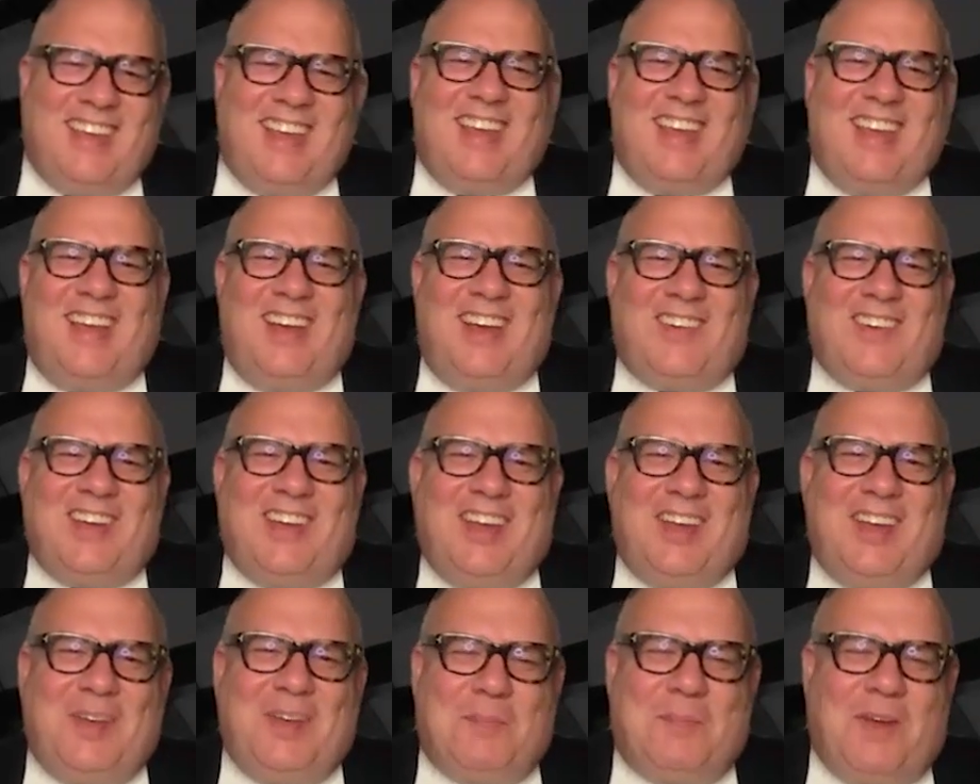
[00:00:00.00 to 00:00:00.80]

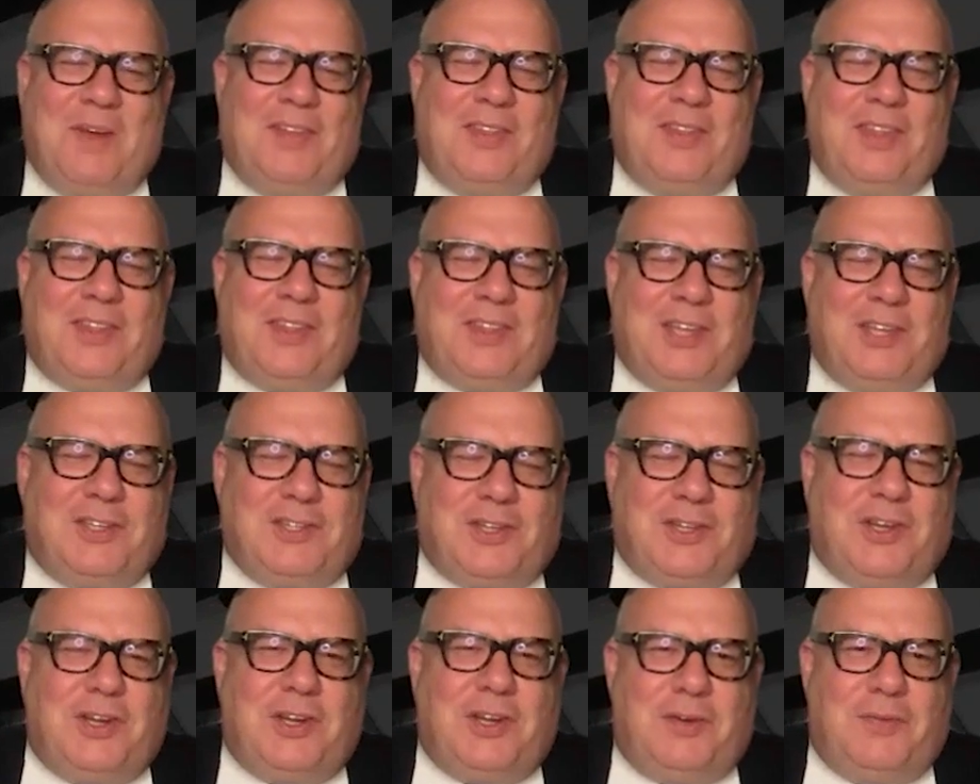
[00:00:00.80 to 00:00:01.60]
Okay, but I think that's
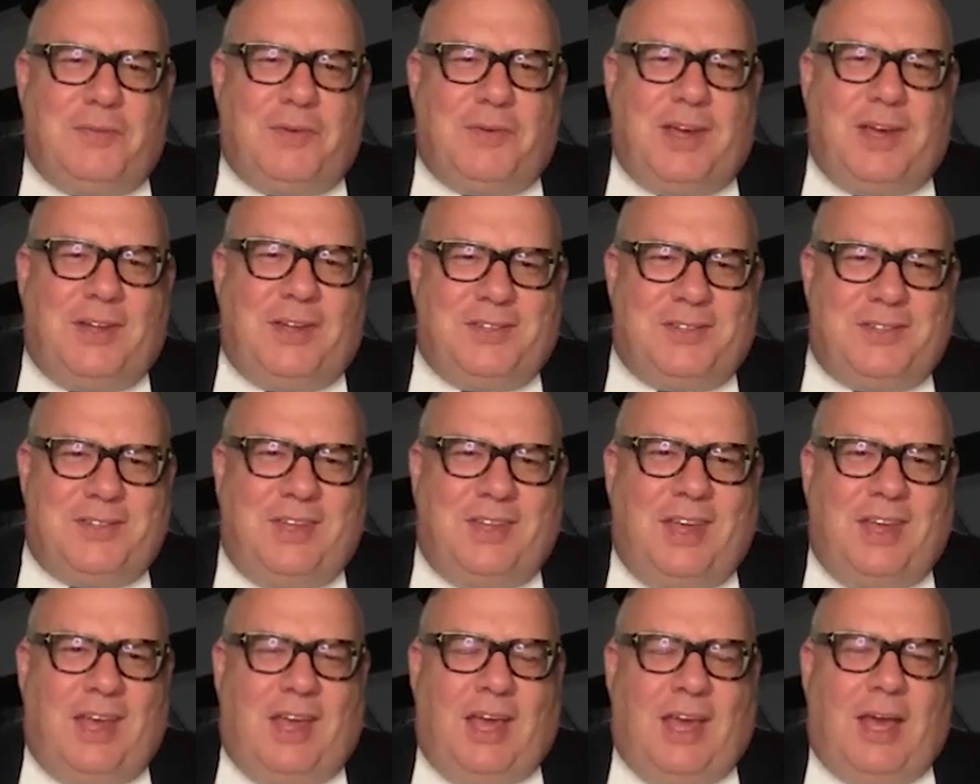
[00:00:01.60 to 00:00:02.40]
good advice.
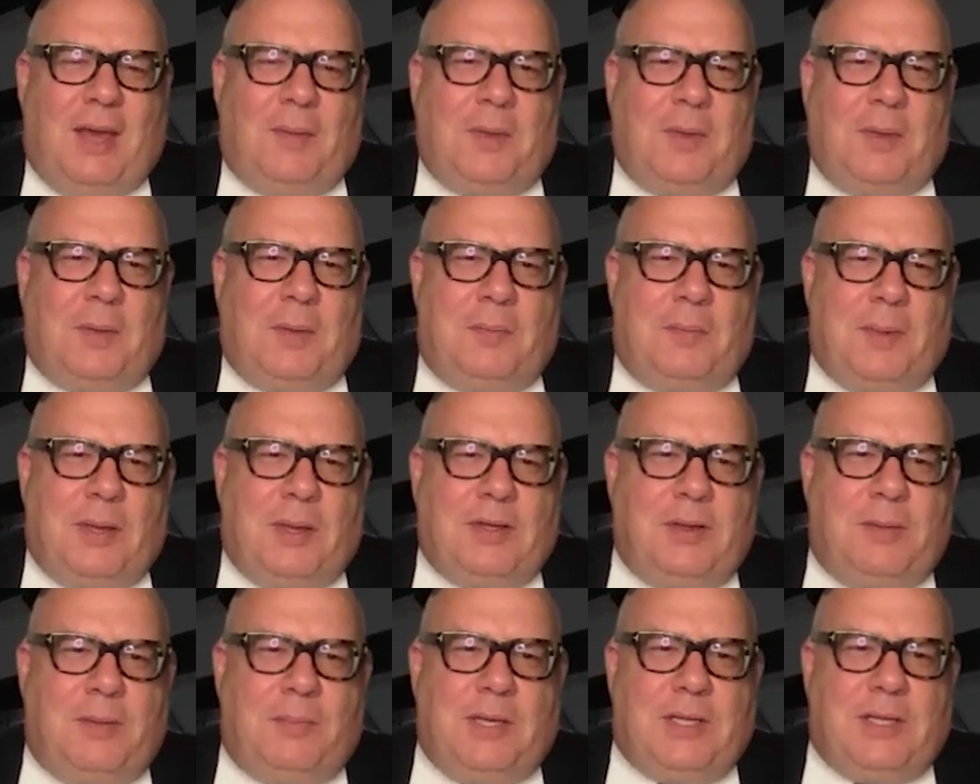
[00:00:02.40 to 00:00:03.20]
I mean,
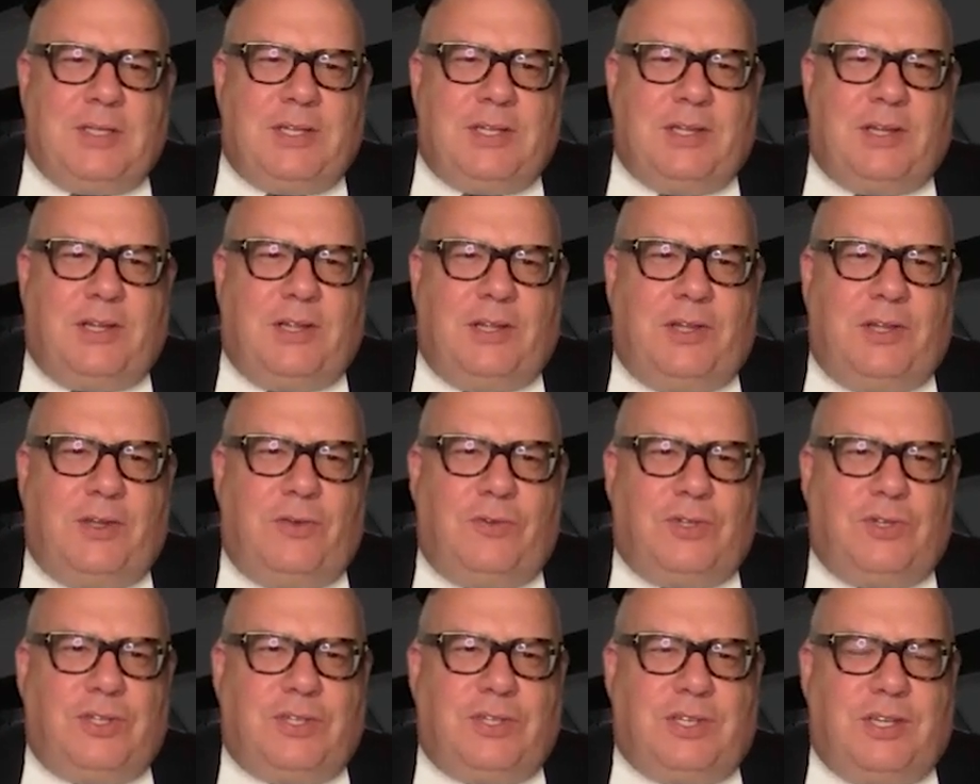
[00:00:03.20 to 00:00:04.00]
basically, you
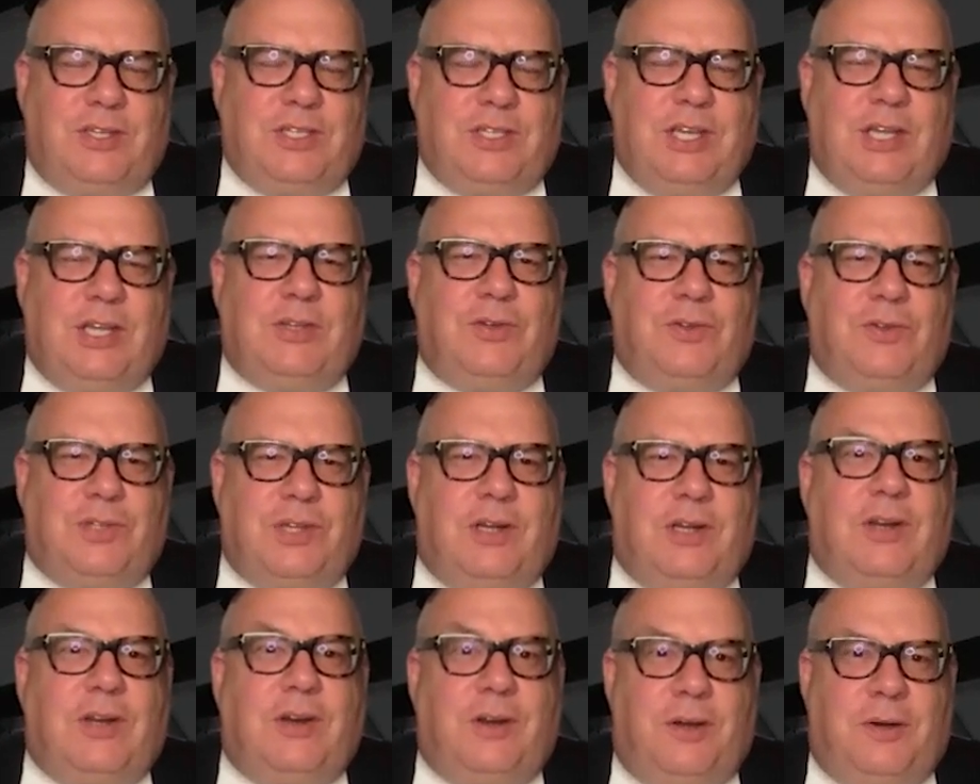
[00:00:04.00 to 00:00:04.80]
just continue to
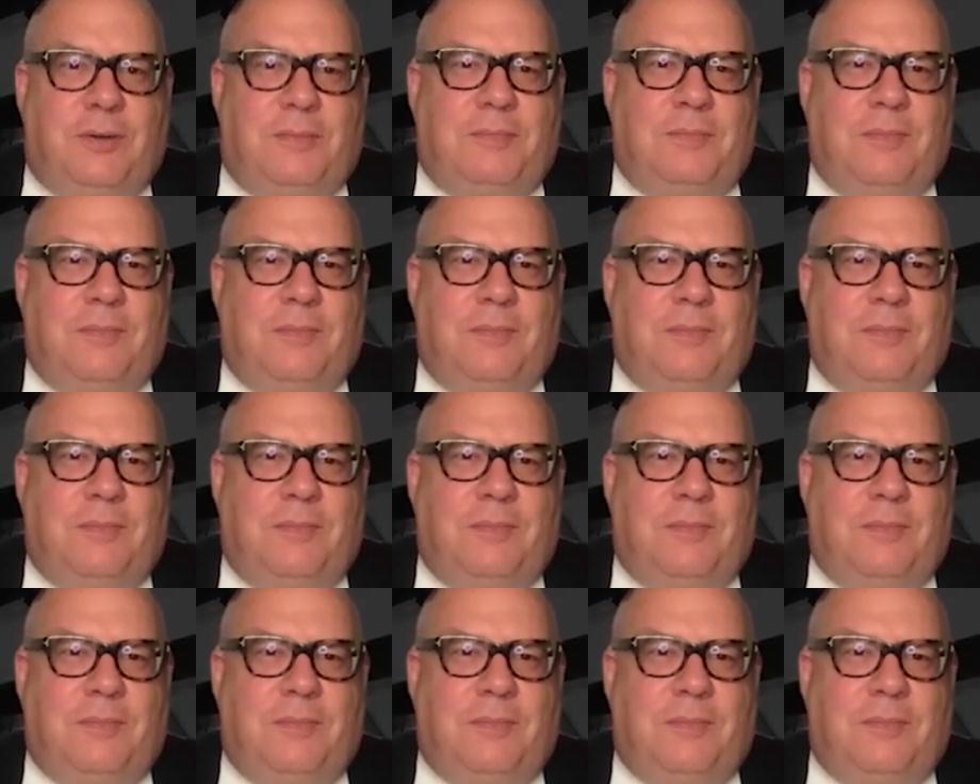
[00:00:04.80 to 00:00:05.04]
learn.